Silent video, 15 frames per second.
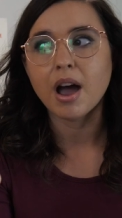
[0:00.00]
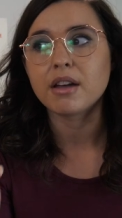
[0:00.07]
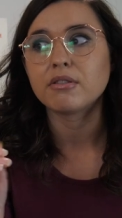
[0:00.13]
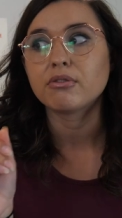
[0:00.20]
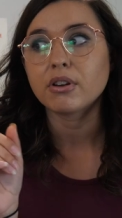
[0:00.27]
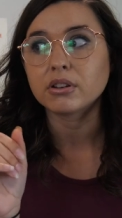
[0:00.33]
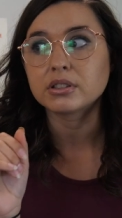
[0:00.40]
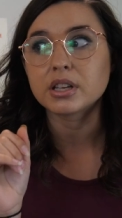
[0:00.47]
I
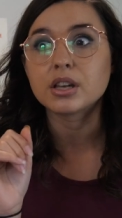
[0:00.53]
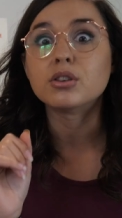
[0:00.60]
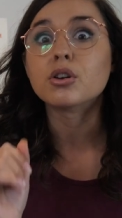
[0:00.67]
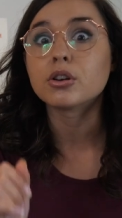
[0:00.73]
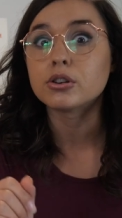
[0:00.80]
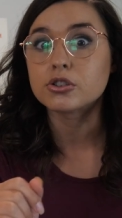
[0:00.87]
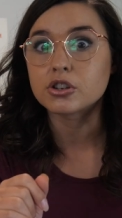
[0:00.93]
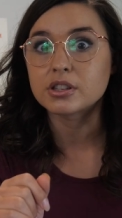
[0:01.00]
felt an
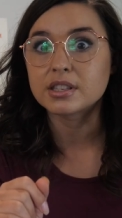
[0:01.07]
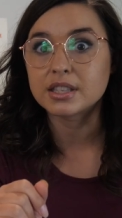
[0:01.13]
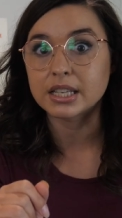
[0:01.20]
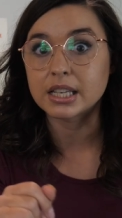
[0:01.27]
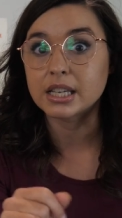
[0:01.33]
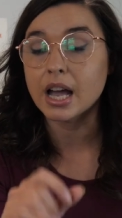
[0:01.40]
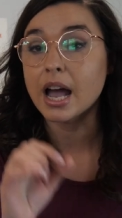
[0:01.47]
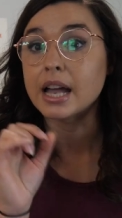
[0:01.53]

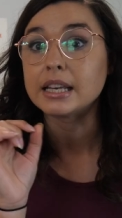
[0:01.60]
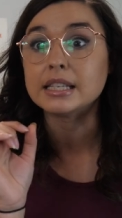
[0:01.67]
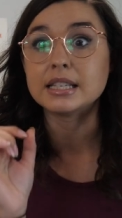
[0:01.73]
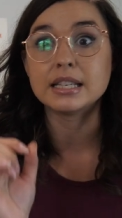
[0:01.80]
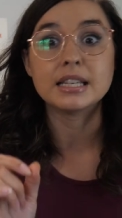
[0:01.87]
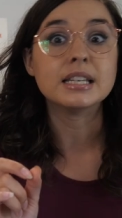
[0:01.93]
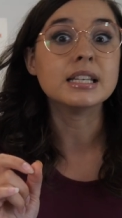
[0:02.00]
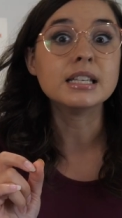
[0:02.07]
urgency. I
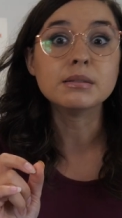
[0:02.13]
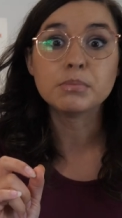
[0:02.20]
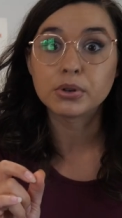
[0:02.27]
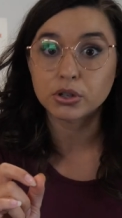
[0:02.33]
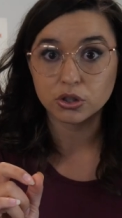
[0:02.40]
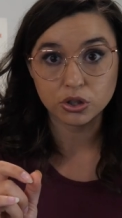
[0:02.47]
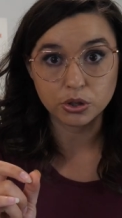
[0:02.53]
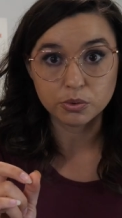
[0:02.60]
need
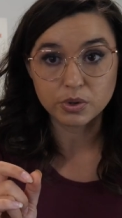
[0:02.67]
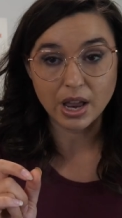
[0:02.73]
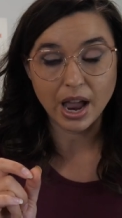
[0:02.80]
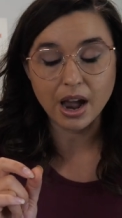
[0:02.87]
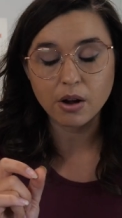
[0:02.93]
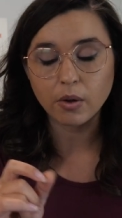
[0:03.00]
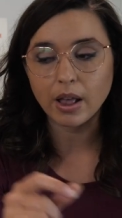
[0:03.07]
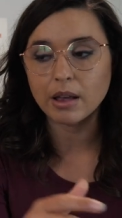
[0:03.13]
book two
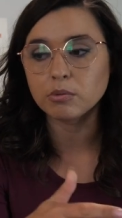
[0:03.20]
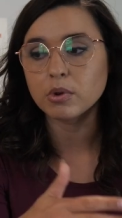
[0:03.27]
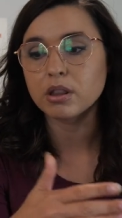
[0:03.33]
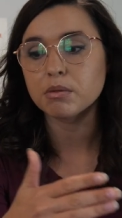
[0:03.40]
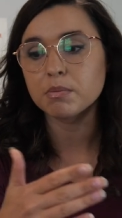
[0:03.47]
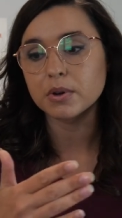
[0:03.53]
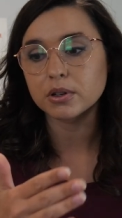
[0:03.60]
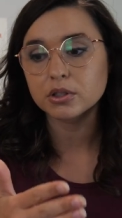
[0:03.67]
now. And
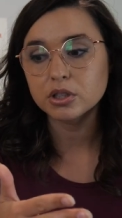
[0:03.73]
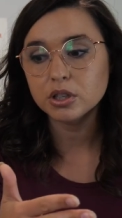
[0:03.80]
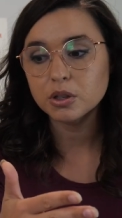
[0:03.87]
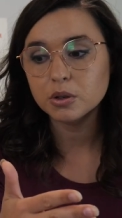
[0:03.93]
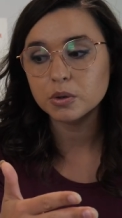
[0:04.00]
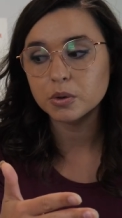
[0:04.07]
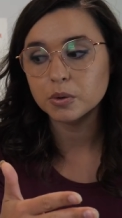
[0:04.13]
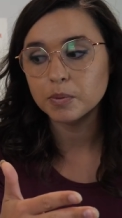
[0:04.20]
with book
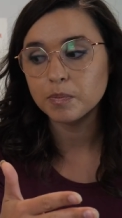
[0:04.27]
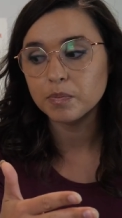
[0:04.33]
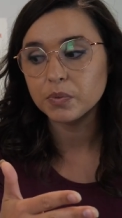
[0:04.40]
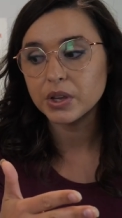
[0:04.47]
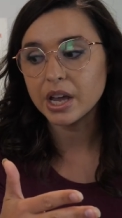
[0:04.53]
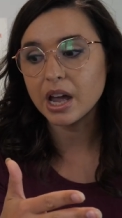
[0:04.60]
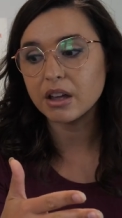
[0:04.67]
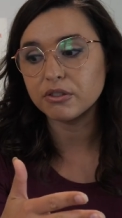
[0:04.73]
two,
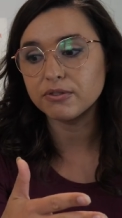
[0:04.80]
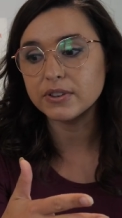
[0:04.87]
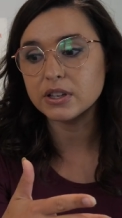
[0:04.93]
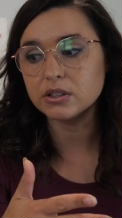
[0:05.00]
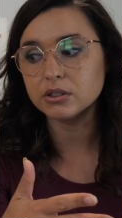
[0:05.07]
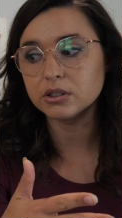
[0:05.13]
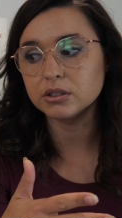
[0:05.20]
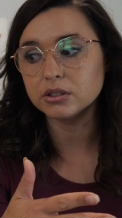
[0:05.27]
I
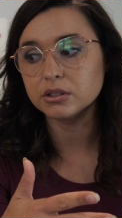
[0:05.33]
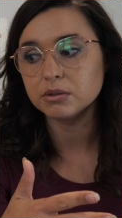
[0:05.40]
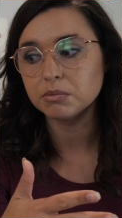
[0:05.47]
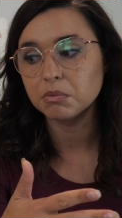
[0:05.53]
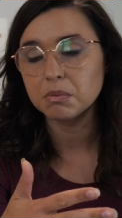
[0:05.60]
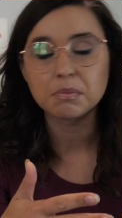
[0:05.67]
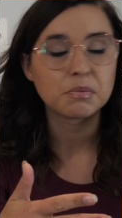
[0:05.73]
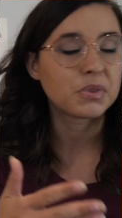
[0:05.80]
feel
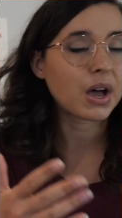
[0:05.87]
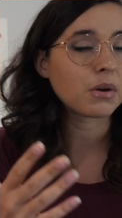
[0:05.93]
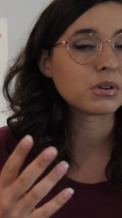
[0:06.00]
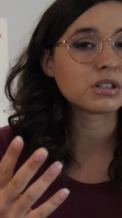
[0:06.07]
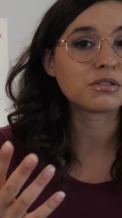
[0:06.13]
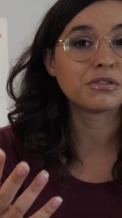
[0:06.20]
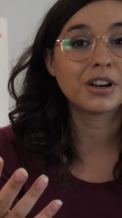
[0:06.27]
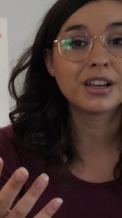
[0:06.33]
that
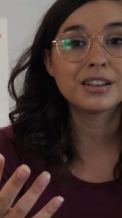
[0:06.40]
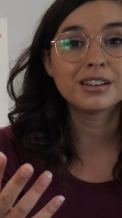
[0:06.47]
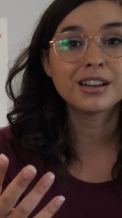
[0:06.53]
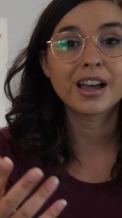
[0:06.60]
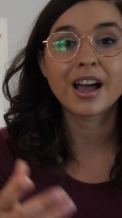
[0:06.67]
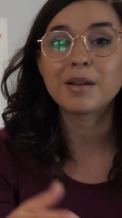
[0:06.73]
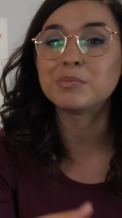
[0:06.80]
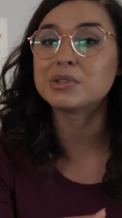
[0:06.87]
was
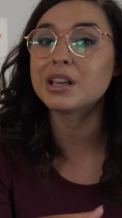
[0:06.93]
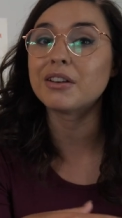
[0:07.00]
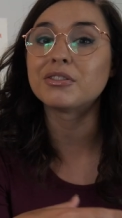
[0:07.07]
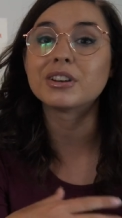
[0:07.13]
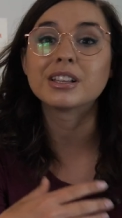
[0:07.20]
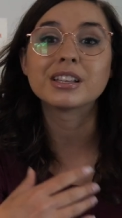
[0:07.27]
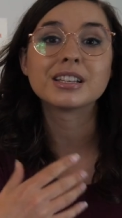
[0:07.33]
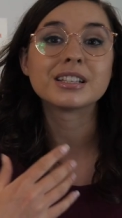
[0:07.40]
fun. I'm
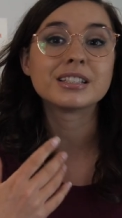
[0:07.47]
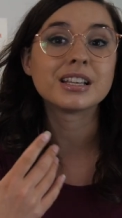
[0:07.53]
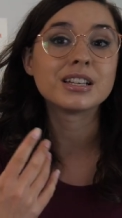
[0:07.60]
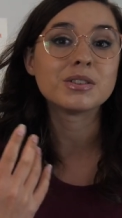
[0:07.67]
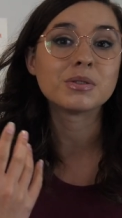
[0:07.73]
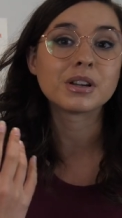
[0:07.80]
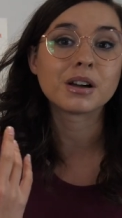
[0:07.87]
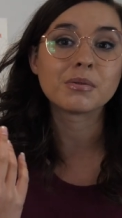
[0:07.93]
definitely
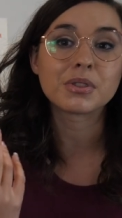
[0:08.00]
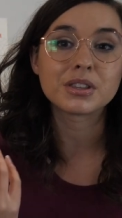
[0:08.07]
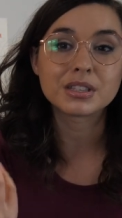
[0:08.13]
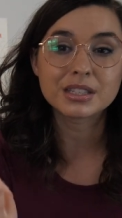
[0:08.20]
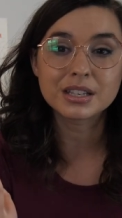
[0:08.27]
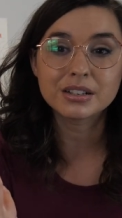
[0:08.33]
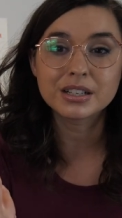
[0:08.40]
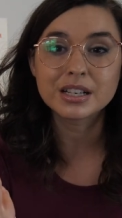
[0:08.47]
continuing on with the
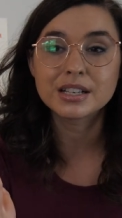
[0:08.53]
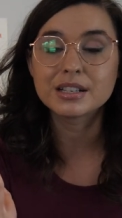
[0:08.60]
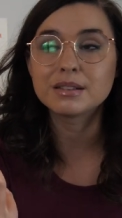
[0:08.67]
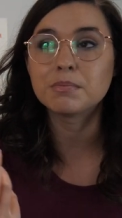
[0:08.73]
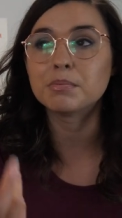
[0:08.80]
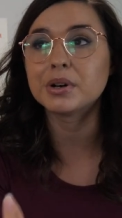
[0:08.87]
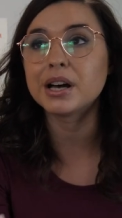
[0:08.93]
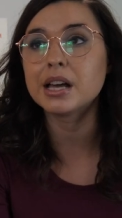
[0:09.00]

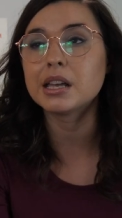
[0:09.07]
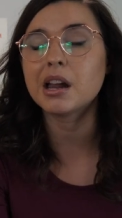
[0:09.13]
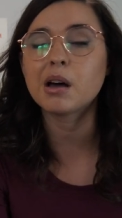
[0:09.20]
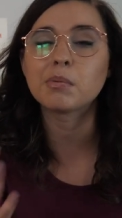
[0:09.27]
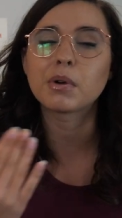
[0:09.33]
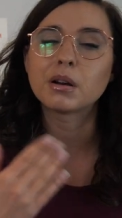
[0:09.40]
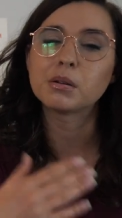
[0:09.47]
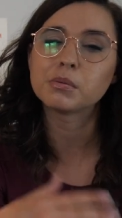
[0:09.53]
series, but
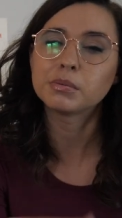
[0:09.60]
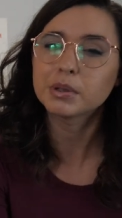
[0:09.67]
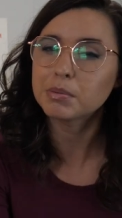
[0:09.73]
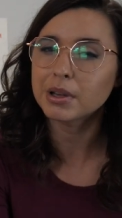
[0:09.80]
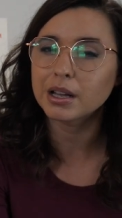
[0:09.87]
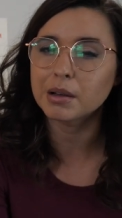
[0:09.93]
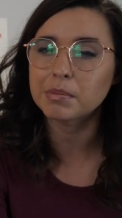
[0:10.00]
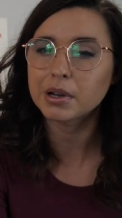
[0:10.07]
I'll probably
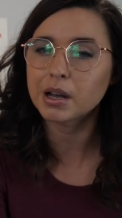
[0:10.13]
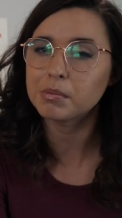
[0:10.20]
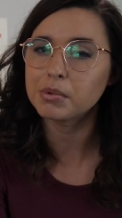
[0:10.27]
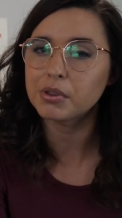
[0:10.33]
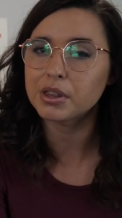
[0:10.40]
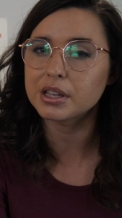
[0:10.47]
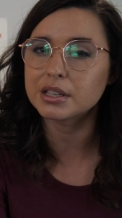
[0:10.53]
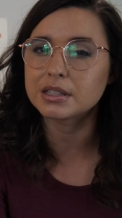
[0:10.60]
pick up a
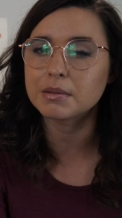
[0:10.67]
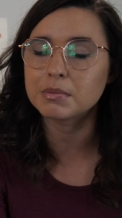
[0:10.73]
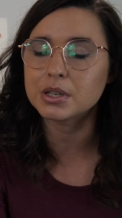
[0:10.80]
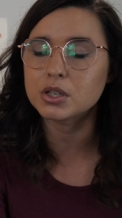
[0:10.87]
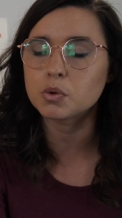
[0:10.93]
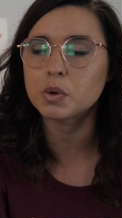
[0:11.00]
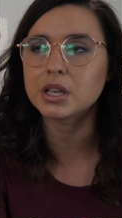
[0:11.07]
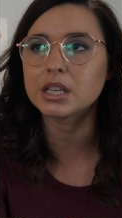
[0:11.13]
couple things in
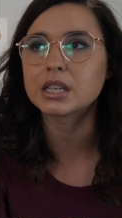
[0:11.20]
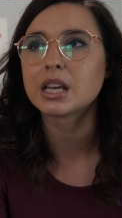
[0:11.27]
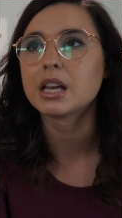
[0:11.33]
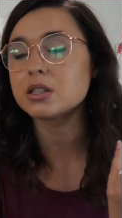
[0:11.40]
between.